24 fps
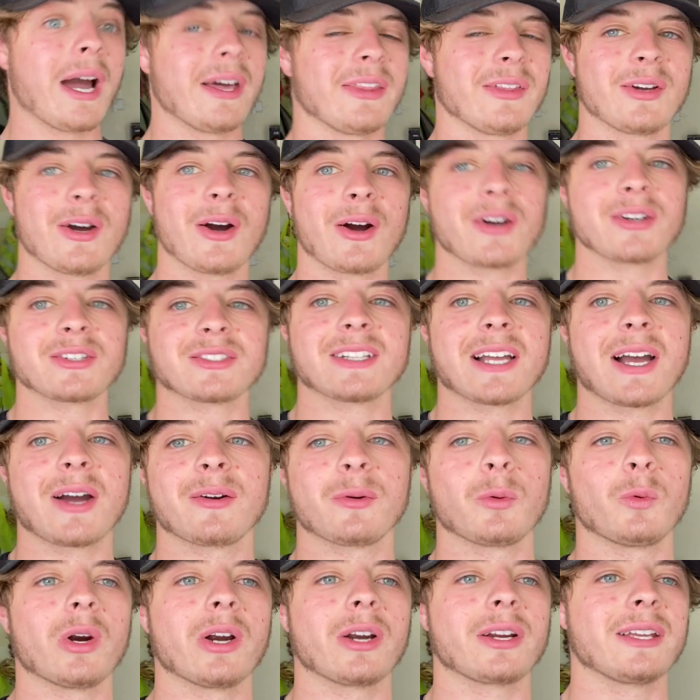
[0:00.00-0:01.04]
the car is
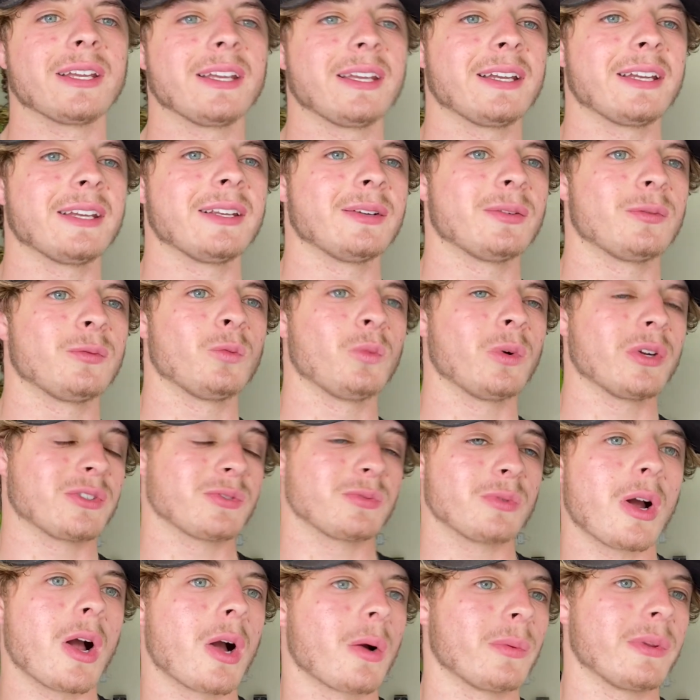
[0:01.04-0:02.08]
not working and what's
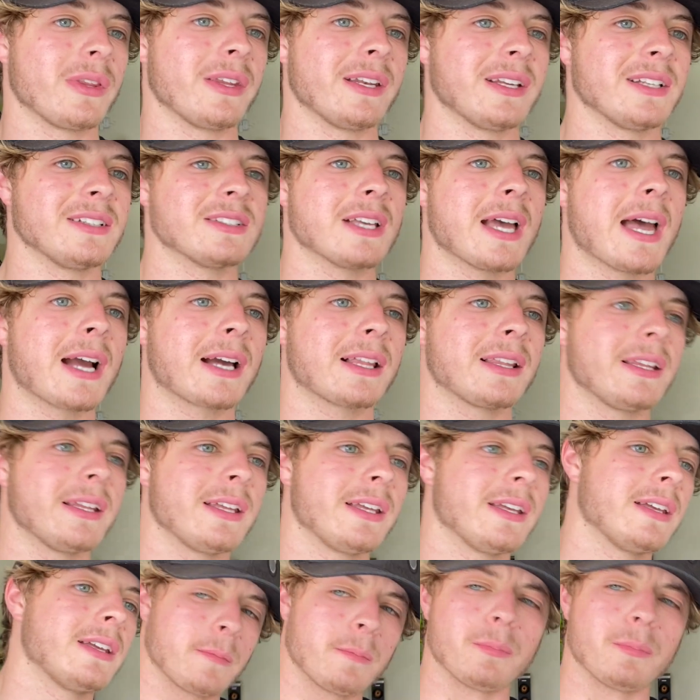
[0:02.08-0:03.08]
wrong with it exactly.